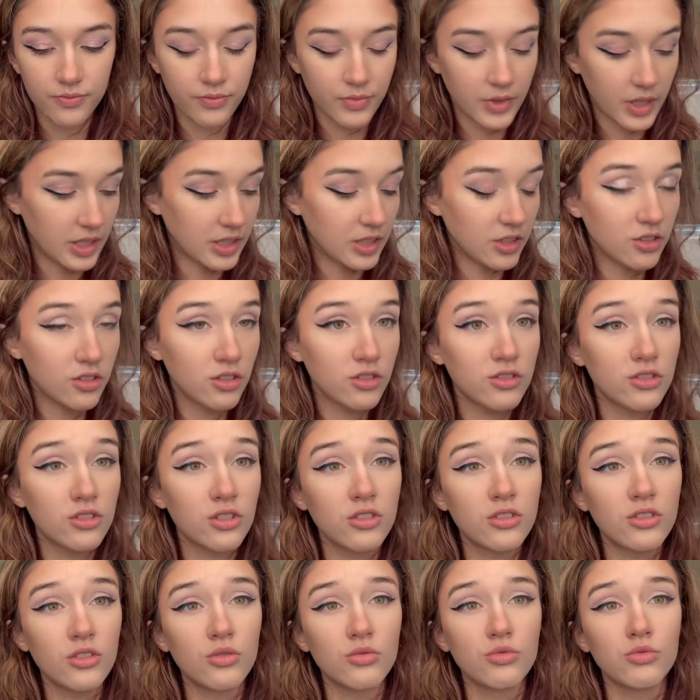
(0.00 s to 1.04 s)
And this is
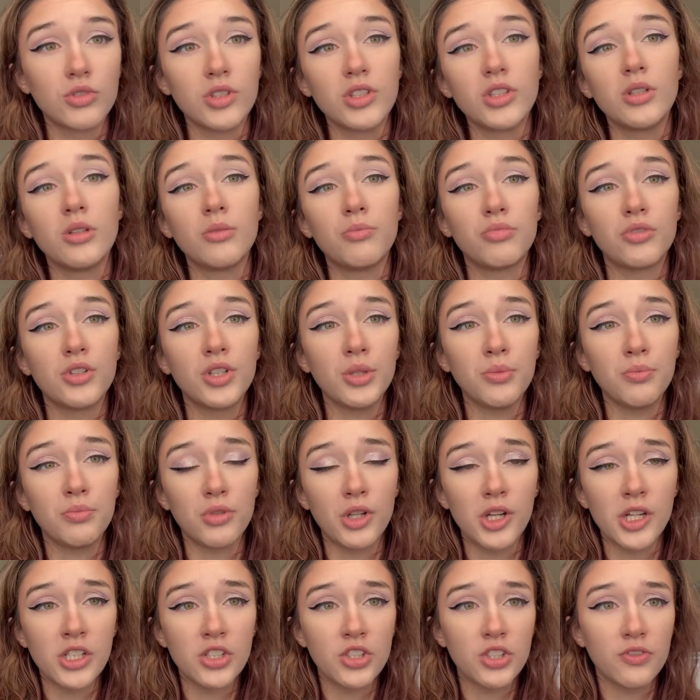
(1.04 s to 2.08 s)
just a really pretty
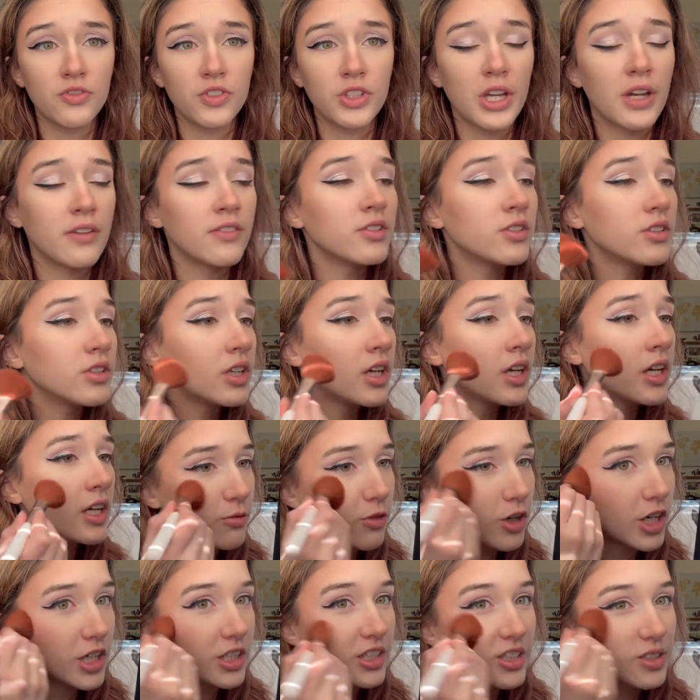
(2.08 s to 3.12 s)
blush. If you haven't
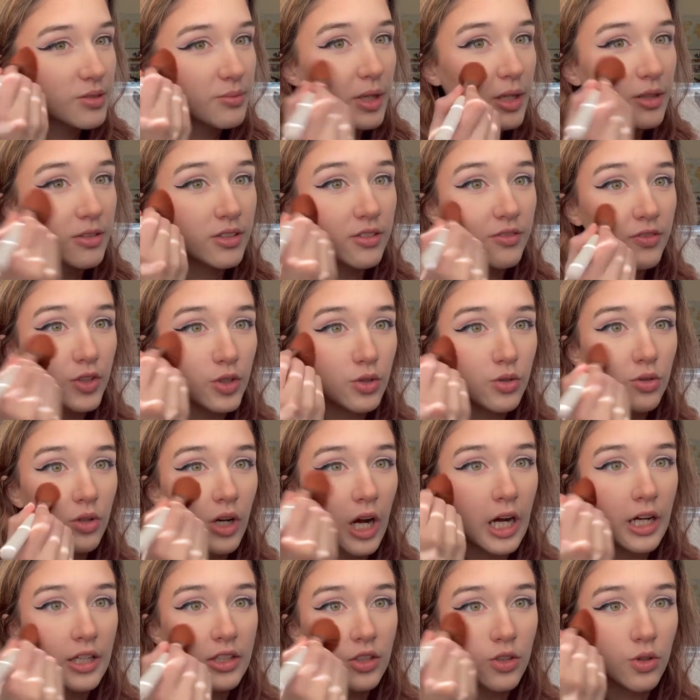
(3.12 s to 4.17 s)
watched my review
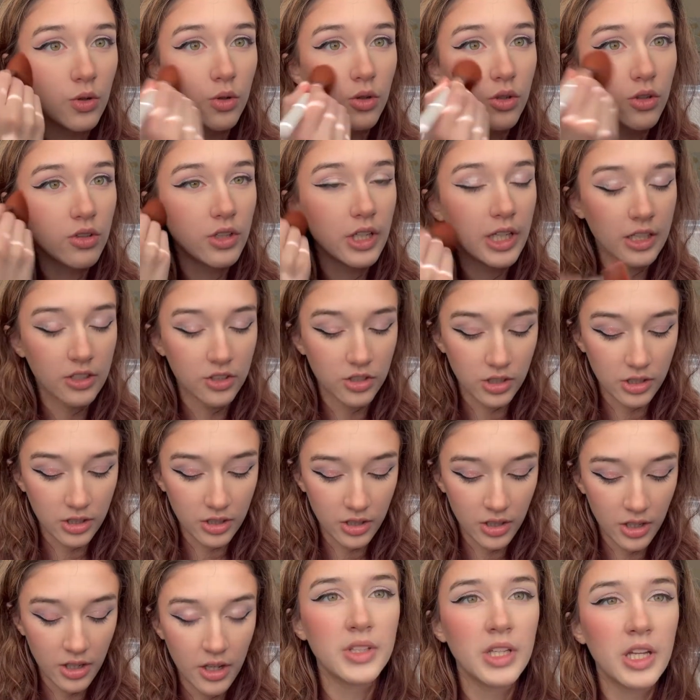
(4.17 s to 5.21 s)
on the whole collection,
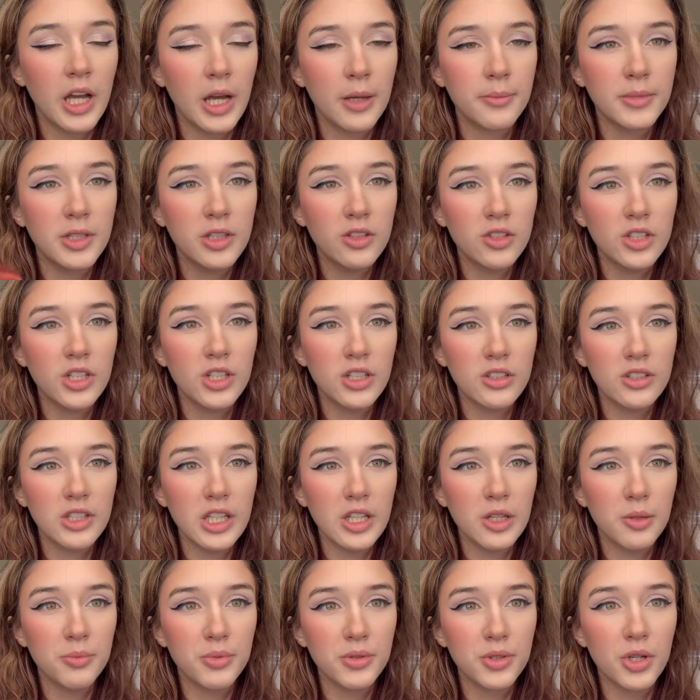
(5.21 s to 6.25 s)
I'm either going to link
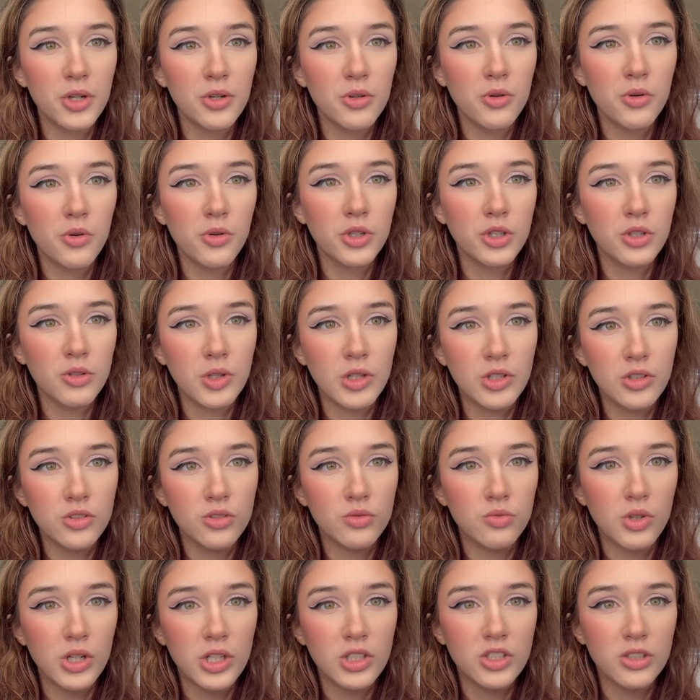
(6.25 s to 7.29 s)
it below or you can just
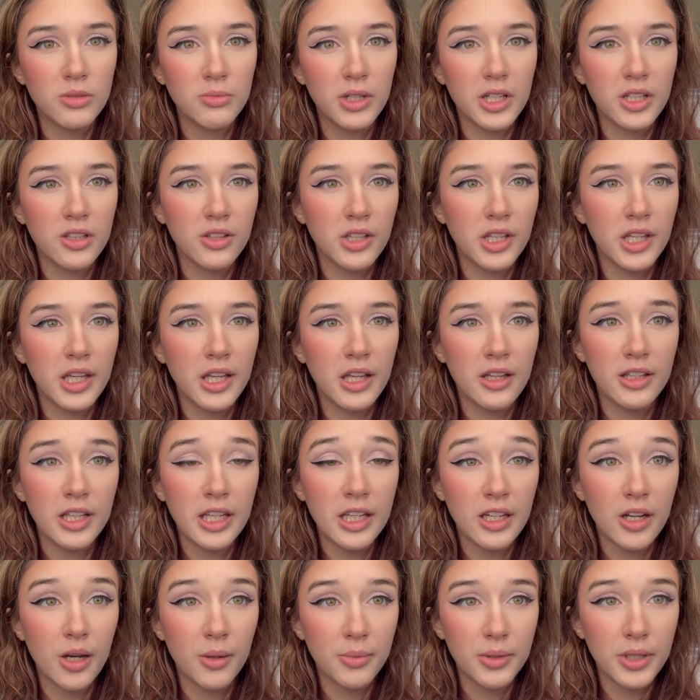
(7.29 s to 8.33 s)
watch it by clicking a link
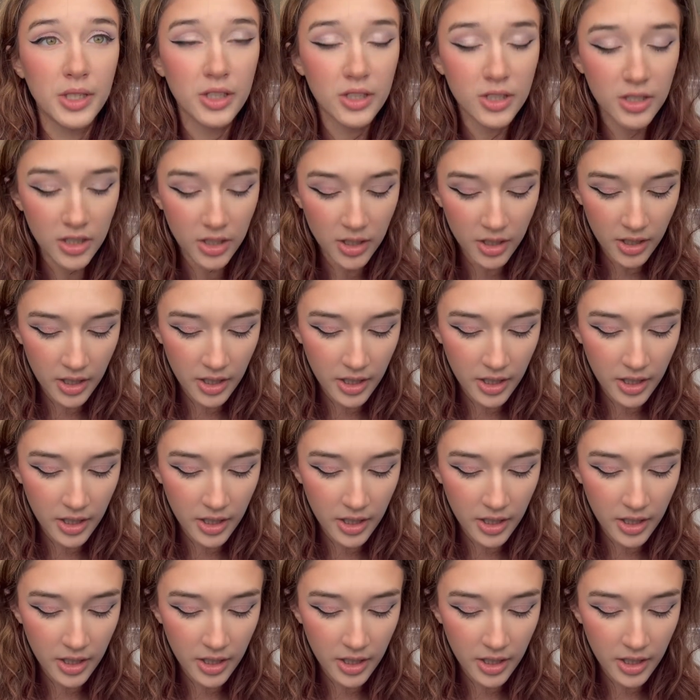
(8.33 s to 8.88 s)
up here.